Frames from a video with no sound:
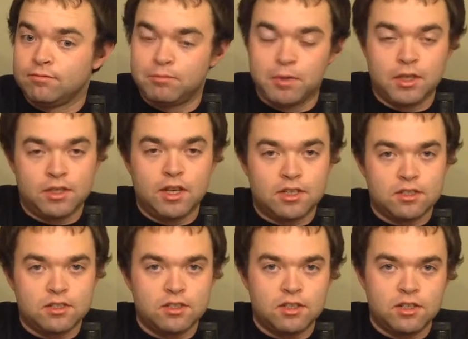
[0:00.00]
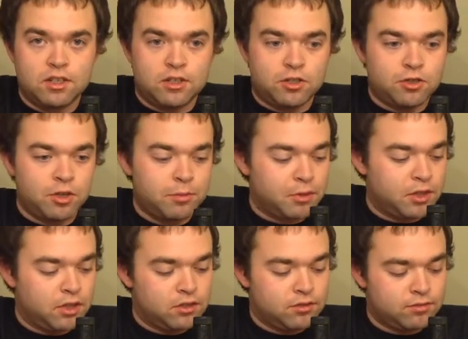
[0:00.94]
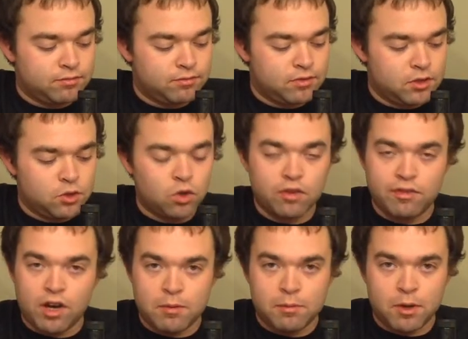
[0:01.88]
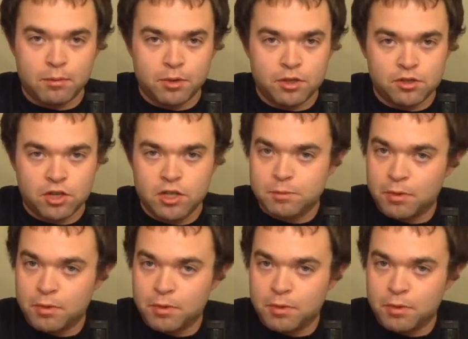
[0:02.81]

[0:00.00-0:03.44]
but that's extremely sort of out of my price range.